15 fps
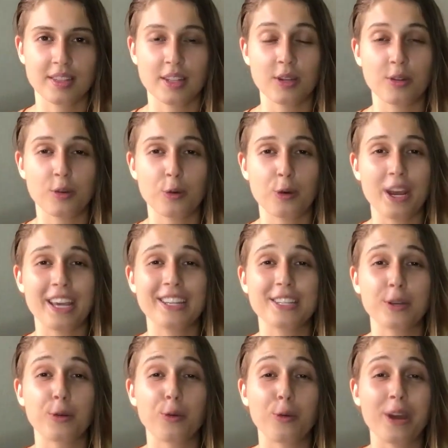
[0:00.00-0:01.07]
and
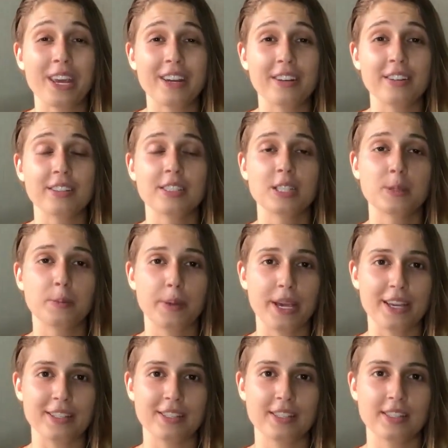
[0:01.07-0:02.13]
create greater
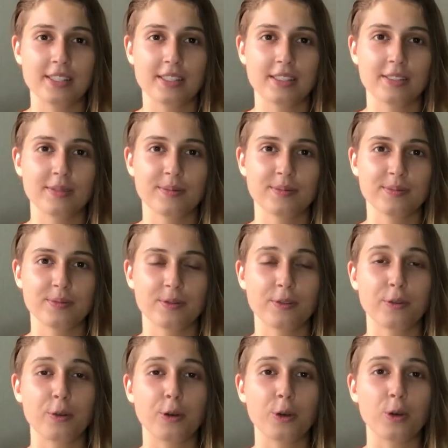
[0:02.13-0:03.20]
space
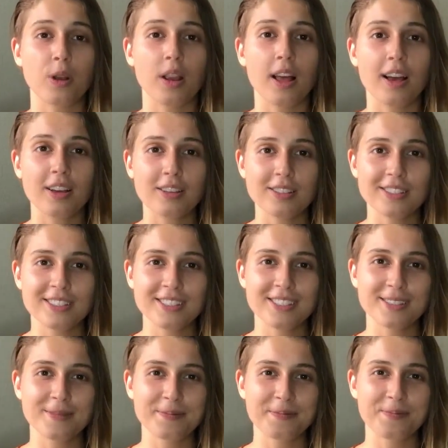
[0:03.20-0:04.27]
for your lungs
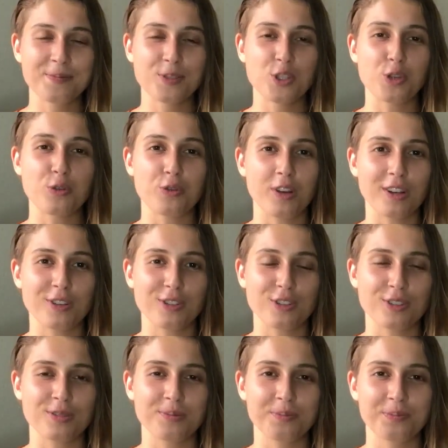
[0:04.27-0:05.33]
to
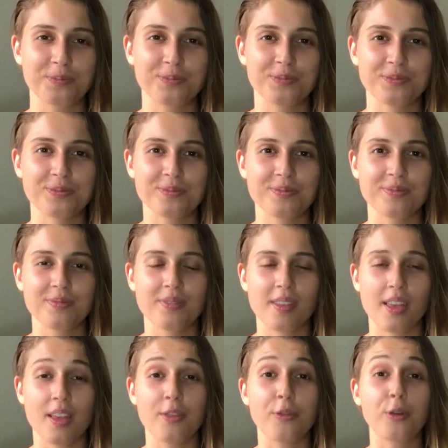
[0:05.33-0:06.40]
function
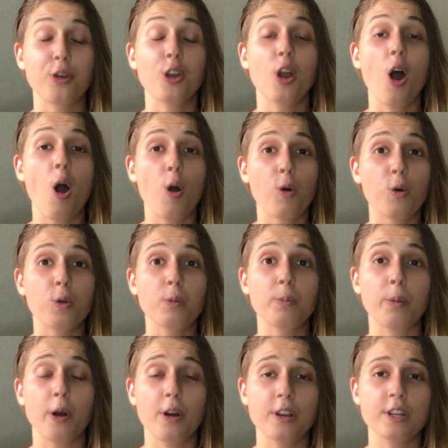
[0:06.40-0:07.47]
and for your whole
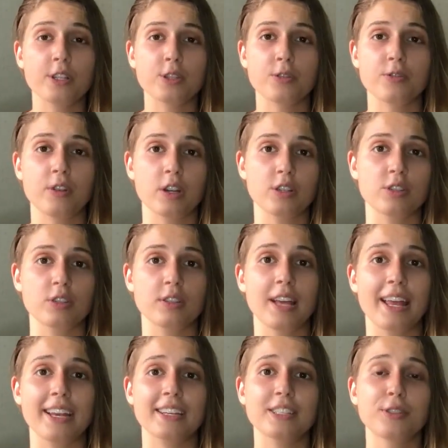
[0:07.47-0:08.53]
body to function
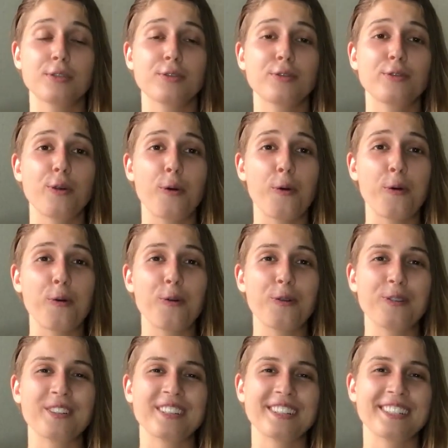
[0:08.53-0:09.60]
at its
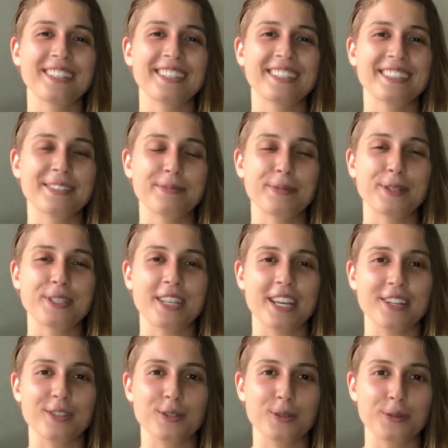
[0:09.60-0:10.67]
full
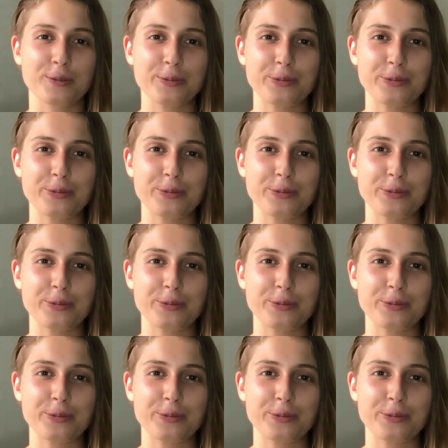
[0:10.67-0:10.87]
potential.